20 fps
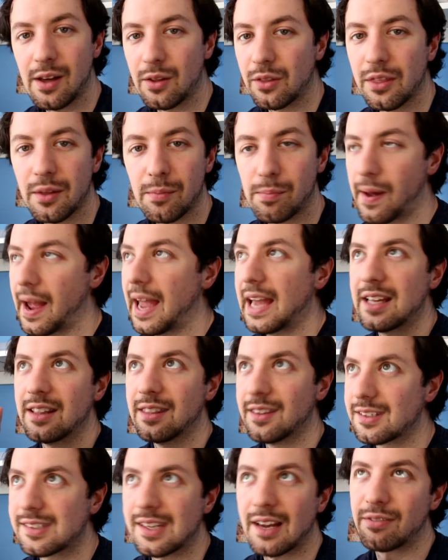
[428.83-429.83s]
the
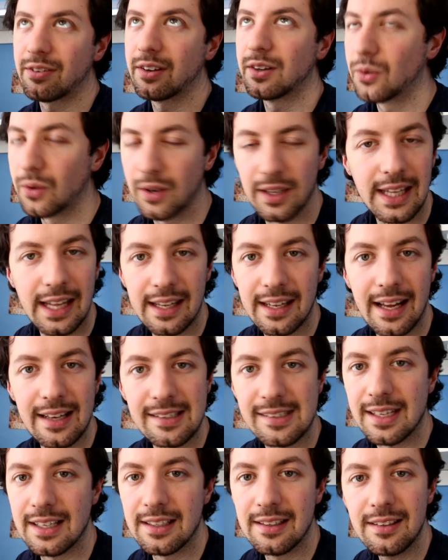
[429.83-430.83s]
pain, the suffering, all of that I
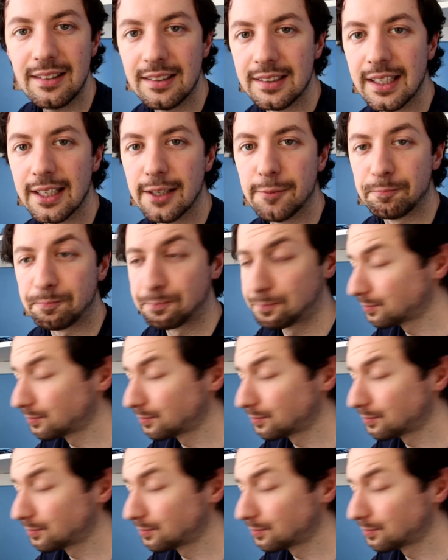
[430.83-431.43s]
said earlier.